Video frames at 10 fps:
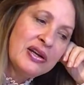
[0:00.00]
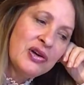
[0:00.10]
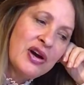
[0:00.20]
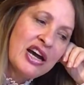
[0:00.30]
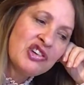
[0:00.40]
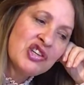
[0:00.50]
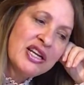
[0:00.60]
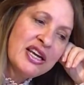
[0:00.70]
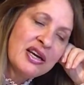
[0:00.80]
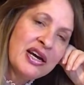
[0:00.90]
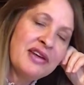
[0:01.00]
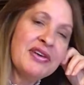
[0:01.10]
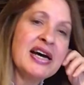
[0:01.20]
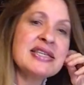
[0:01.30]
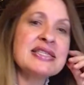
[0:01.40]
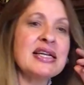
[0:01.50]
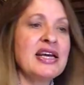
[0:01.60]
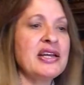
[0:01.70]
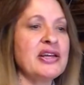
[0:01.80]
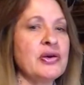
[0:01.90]
you're actually kind of
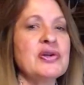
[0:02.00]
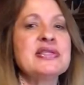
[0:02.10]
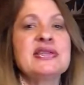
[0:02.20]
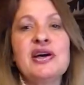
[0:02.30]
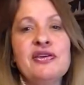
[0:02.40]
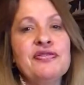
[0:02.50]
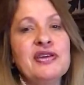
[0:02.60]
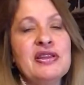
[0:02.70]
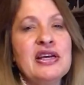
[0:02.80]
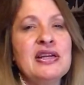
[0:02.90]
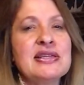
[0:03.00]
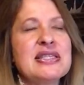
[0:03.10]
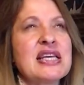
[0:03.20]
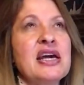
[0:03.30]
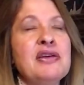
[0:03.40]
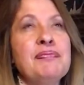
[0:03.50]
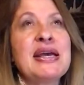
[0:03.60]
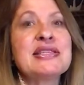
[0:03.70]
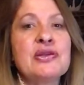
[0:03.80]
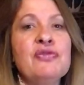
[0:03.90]
isolating yourself, and then it's kind of
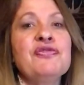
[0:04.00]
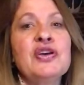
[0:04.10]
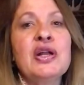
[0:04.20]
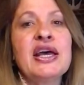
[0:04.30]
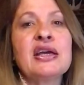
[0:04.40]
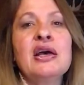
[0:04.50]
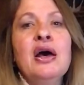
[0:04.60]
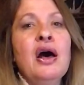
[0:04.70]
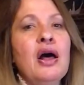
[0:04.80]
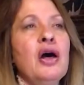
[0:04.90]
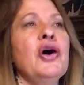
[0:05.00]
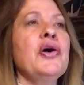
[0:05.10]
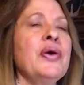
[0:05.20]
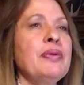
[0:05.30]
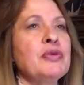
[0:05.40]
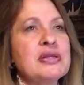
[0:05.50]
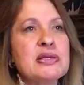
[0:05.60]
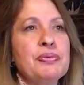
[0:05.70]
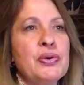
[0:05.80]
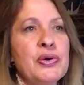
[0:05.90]
makes you feel like, oh, I'm not
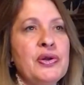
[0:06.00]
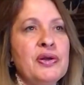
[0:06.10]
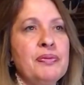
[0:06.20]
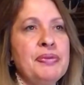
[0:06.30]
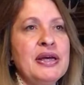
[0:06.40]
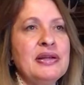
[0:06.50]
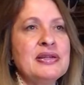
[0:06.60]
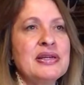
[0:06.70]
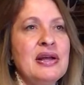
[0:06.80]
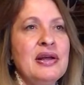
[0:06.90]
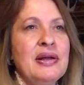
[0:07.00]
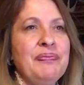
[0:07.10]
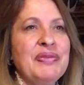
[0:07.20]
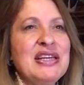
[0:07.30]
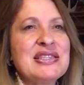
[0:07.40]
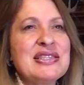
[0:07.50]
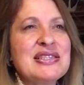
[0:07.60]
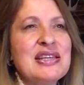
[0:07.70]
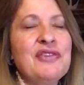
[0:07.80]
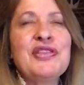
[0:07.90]
supported. But
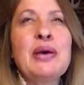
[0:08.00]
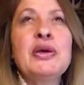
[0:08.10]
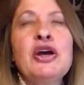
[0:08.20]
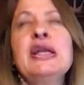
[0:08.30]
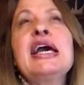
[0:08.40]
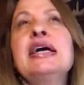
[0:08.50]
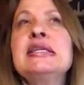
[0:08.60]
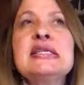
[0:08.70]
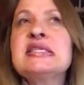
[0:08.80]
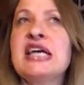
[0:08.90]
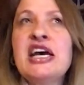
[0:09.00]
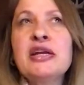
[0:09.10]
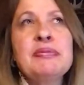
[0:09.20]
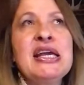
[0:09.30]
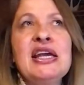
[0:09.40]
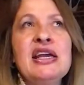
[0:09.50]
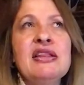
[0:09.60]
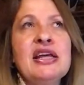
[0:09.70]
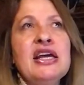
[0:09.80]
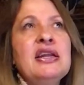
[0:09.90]
it's, if they would only understand me,
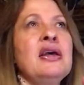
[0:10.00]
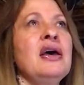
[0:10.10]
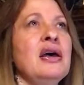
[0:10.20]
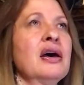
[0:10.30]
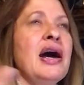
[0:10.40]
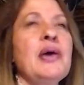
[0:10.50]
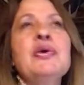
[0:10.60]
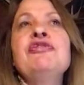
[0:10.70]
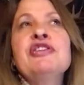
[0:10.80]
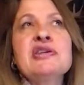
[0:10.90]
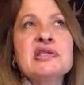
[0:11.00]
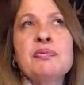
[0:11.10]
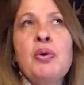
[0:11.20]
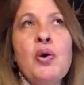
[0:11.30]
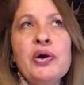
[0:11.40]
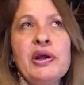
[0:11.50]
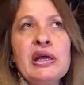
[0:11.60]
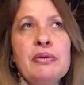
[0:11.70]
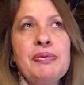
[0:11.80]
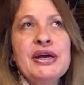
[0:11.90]
then I would feel
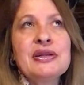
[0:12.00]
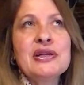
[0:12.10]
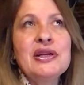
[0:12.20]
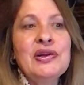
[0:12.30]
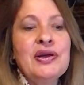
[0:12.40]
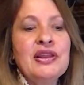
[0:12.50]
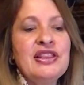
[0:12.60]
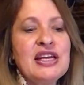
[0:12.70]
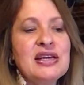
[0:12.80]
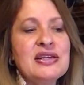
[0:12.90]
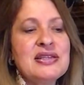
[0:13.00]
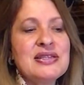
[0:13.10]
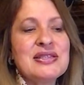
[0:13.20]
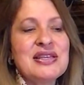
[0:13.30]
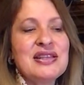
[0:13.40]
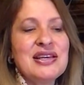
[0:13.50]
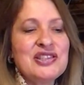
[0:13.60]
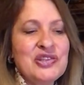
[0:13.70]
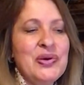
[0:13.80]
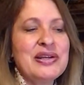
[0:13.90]
supported. But the thing is that they
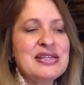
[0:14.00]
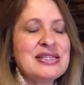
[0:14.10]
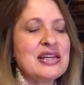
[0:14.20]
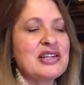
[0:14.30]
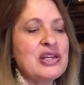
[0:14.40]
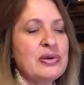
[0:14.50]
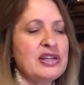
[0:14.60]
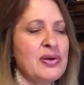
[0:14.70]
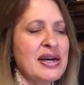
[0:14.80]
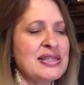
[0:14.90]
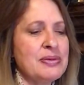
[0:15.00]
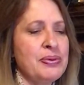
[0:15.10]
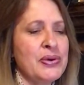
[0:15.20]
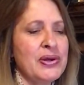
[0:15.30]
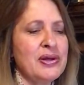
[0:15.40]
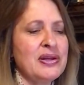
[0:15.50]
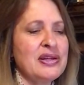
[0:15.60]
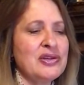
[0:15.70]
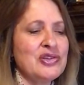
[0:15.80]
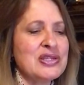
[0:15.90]
do understand you, and you are supported,
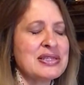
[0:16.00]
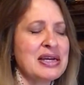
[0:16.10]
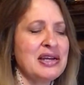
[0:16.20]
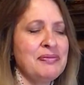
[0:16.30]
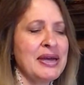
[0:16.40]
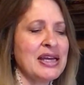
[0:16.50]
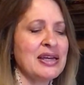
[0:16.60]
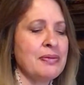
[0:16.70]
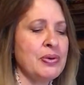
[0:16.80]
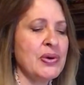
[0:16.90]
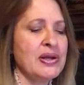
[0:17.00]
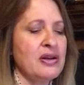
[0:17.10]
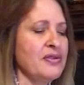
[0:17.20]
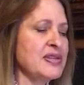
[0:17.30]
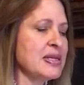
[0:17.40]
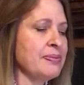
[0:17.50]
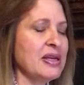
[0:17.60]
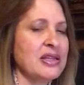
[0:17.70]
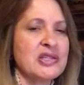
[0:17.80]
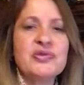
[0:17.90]
and you're just kind of making a point over
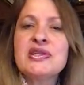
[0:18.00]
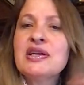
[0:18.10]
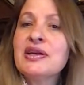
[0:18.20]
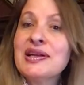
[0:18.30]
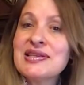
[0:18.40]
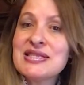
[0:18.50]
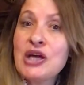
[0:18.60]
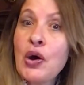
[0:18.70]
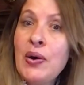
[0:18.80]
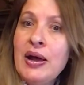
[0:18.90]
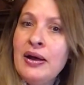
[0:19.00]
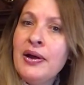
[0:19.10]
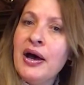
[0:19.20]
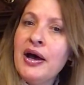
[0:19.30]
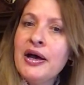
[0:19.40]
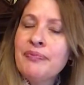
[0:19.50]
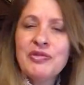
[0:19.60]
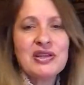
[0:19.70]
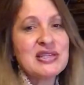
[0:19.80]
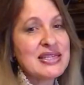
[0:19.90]
something that's ridiculous. So
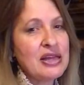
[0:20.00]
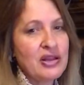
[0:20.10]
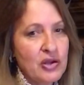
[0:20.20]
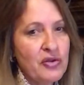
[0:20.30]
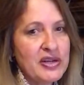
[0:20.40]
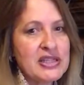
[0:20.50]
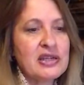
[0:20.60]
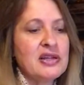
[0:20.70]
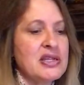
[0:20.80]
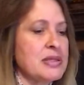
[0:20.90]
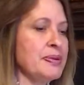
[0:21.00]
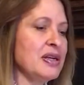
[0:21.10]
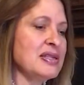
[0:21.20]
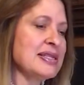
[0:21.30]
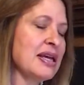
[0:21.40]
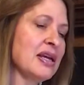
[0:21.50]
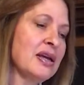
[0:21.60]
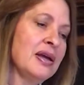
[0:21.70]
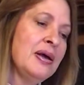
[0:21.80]
not to say that you're ridiculous, but it's like,